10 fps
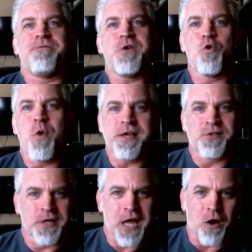a few
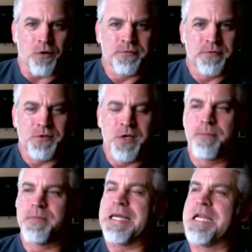weeks ago.
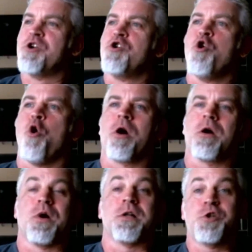Some
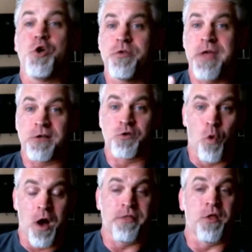enormous, well, two
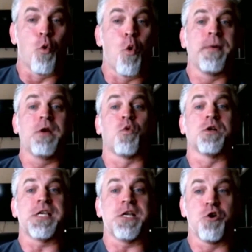things. One, the
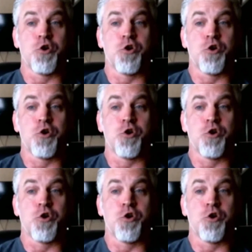woman was